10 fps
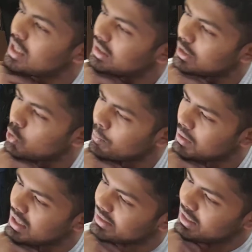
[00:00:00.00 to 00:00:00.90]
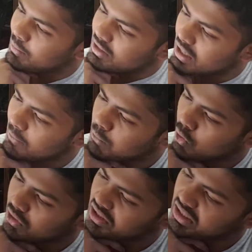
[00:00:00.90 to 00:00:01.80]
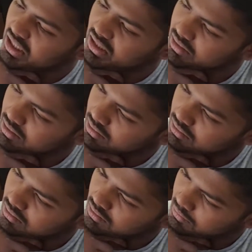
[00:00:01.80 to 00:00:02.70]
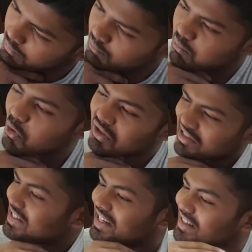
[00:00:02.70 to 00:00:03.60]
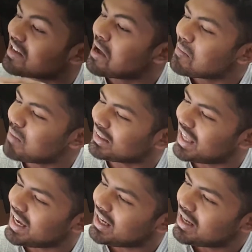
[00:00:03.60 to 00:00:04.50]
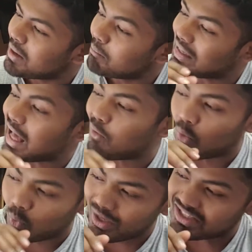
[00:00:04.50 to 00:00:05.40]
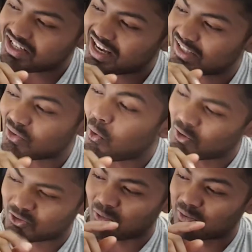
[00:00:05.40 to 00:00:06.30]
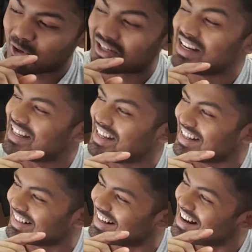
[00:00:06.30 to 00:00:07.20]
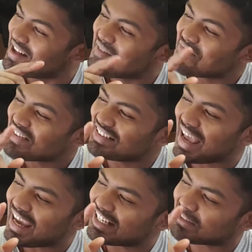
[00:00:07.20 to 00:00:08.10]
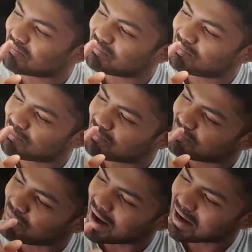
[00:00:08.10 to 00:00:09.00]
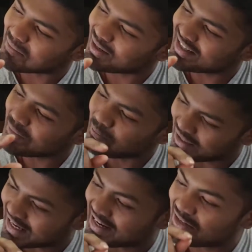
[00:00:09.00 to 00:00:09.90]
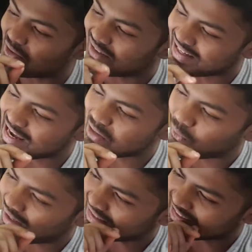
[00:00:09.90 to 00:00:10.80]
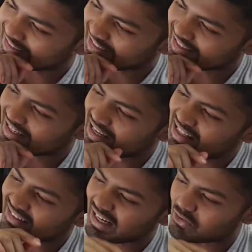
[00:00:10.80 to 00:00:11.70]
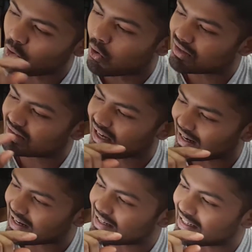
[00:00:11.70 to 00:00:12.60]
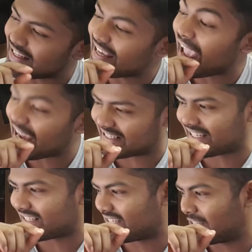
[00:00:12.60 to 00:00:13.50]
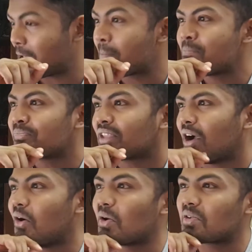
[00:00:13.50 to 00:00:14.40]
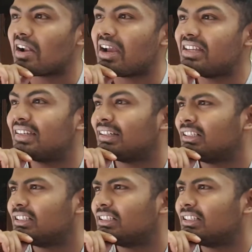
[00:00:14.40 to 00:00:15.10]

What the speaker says: The top class demons are broken tears. Broken tears. But our witch is also broken tear. The experiments begin to create weaknesses that don't currently exist. All right.